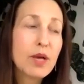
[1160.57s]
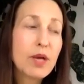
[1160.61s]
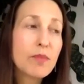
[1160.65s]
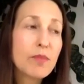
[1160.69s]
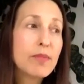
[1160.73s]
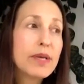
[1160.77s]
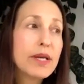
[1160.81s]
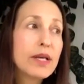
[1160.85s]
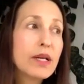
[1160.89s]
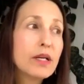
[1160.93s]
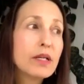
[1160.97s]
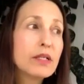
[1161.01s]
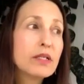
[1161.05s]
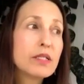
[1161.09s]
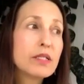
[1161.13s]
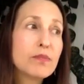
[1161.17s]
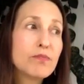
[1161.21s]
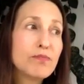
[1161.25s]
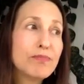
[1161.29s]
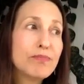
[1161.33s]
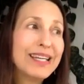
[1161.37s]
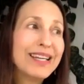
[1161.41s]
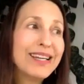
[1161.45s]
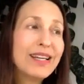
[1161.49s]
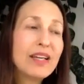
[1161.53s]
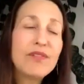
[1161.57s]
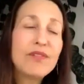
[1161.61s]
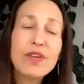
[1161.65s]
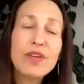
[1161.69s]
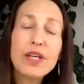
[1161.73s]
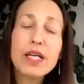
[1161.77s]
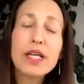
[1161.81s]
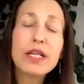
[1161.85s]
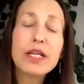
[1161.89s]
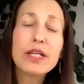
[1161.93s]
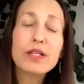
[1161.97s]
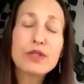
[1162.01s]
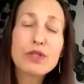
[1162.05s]
Because being
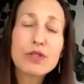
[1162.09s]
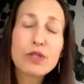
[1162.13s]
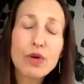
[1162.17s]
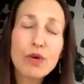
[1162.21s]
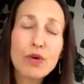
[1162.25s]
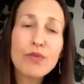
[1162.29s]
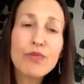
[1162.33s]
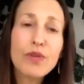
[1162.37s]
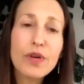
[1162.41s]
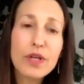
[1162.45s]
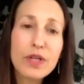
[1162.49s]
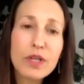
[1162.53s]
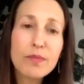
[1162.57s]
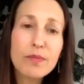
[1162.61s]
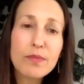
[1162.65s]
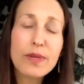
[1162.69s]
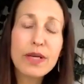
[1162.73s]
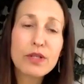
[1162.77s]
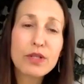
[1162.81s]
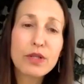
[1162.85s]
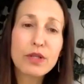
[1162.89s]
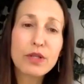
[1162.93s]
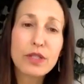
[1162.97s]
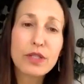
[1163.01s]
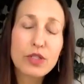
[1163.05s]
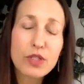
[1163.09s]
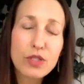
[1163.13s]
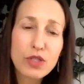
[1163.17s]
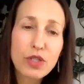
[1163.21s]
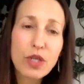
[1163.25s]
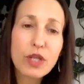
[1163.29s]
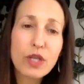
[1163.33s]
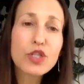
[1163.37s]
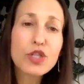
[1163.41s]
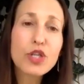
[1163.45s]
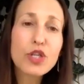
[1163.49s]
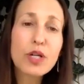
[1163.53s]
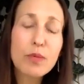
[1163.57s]
vegan is so fundamental, it's
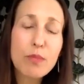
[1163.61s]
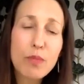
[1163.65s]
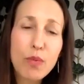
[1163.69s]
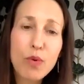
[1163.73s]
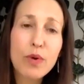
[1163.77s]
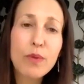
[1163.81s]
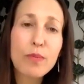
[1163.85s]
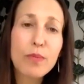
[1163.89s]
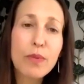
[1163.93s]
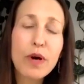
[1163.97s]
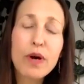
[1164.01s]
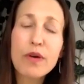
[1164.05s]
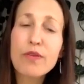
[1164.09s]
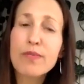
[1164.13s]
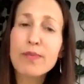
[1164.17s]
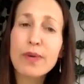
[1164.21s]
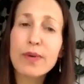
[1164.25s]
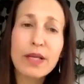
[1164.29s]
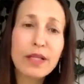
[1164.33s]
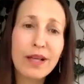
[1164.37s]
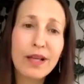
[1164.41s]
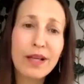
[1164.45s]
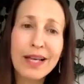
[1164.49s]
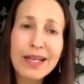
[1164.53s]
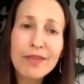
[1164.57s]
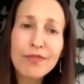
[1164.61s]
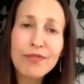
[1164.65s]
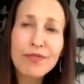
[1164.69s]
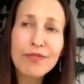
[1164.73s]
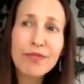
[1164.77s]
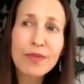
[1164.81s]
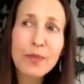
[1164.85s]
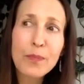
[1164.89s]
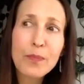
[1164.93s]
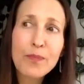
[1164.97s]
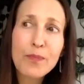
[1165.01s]
such an important part of my life,